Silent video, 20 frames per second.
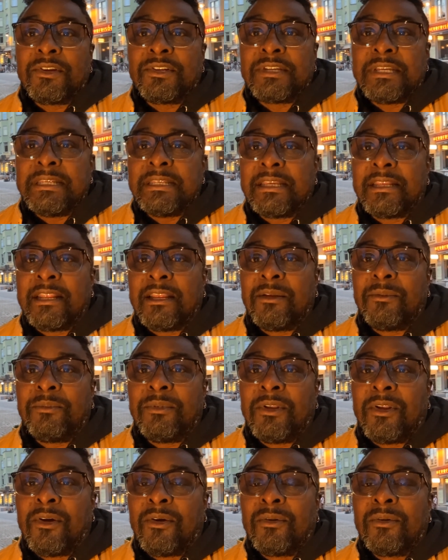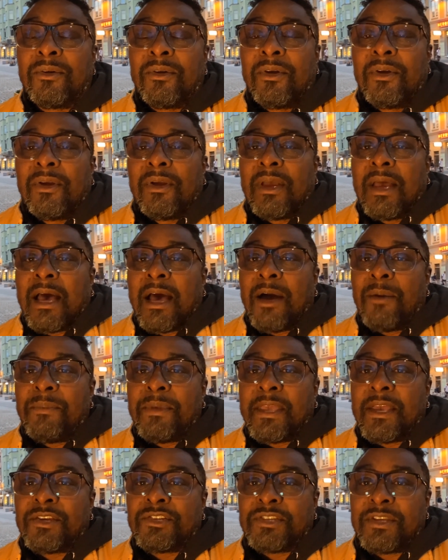She did it, you know, um,
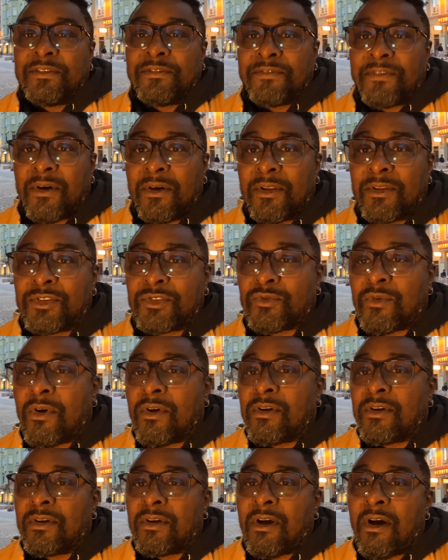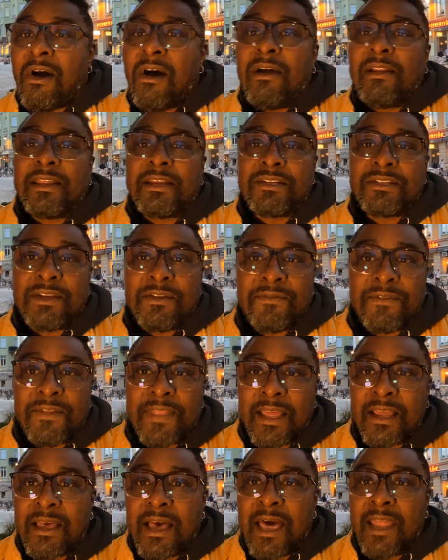because she felt a strong calling. She felt
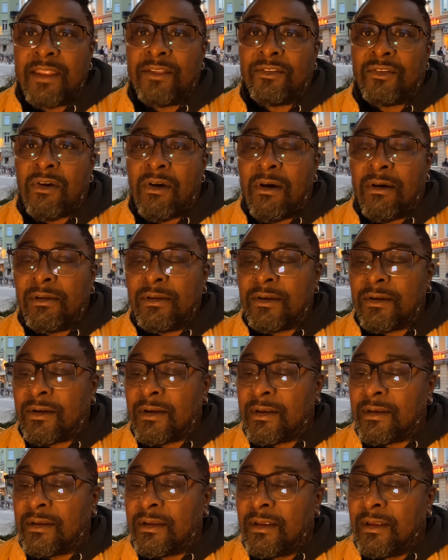that God has called her, and